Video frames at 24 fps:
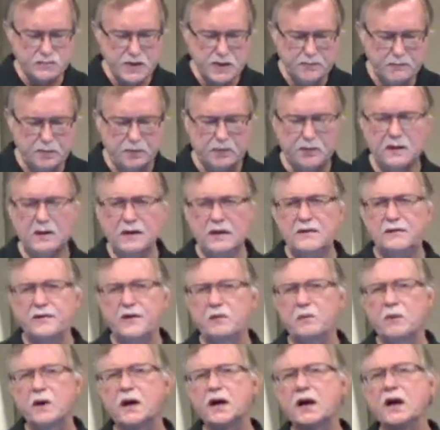people
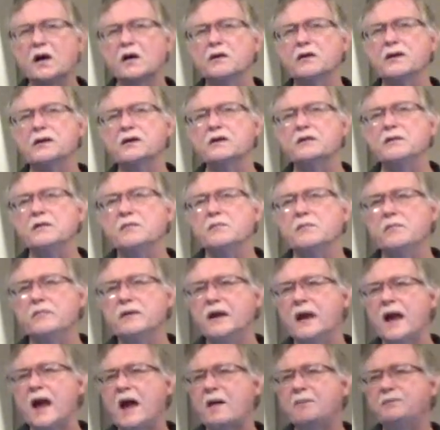that were held in
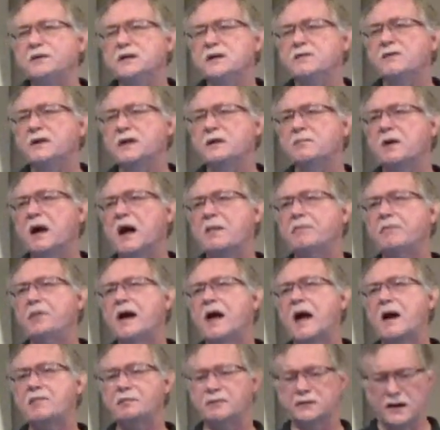captivity by
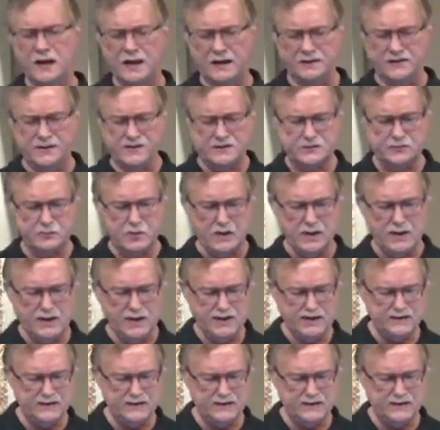Babylon this way.